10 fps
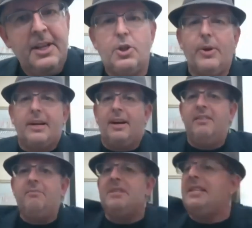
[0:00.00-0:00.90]
so it
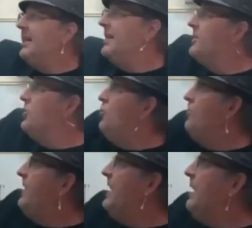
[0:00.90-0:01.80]
comes in as
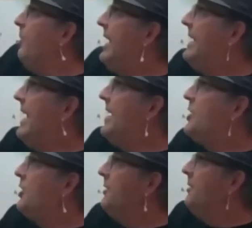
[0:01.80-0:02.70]
UV
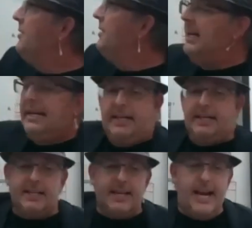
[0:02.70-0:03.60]
radiation,
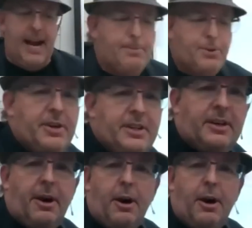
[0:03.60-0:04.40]
is captured in the